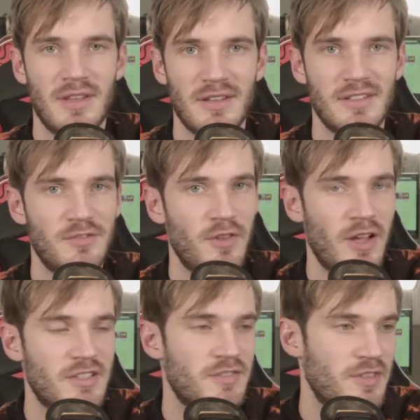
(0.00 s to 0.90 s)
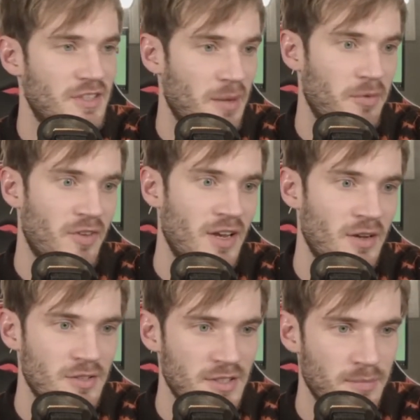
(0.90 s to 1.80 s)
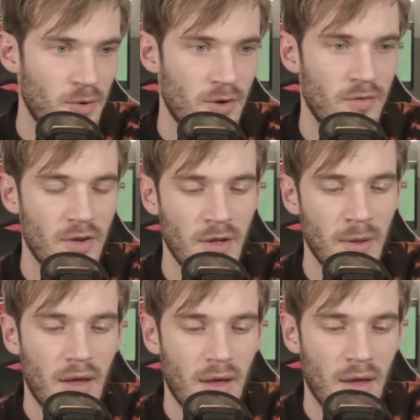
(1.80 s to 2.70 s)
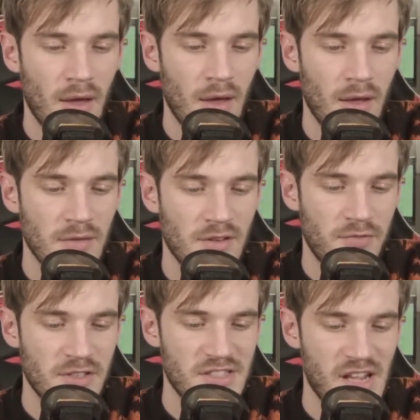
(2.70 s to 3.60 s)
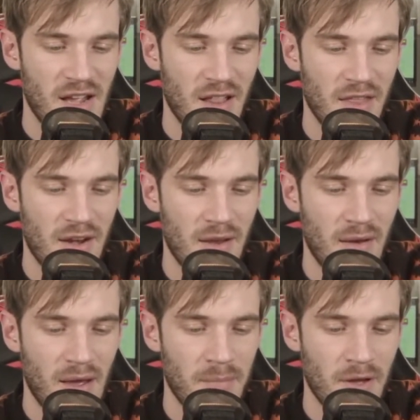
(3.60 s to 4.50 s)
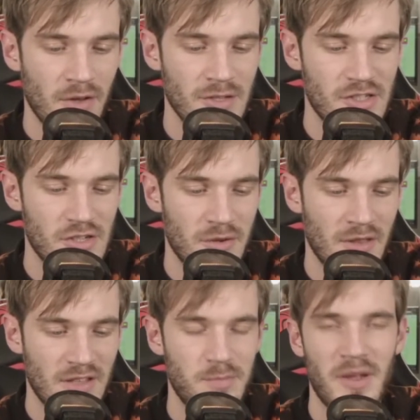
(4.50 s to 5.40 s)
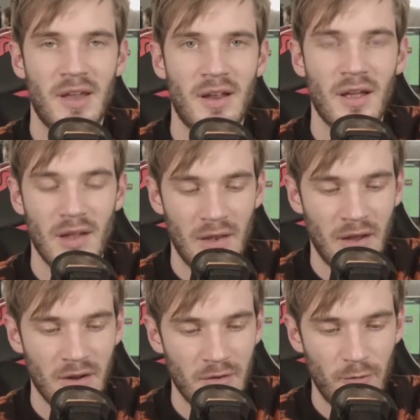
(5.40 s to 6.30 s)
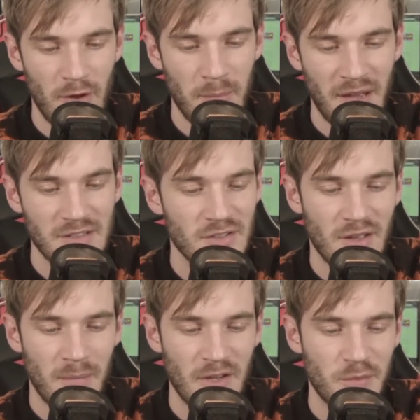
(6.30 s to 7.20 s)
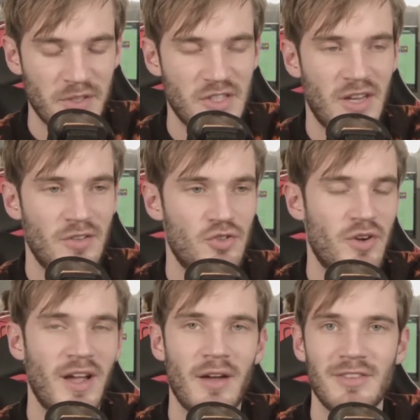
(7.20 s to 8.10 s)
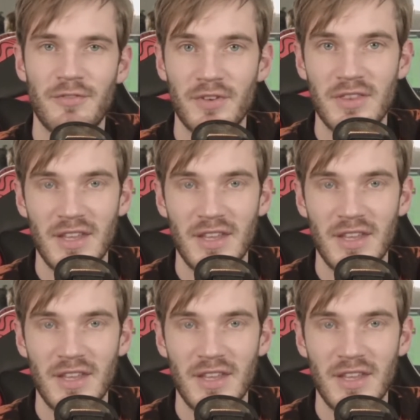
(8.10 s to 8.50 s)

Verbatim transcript: like this philosophy type of videos and more of a uh, different style that I, am not used to, and that's been getting a lot of good feedback. So that makes me excited to try out different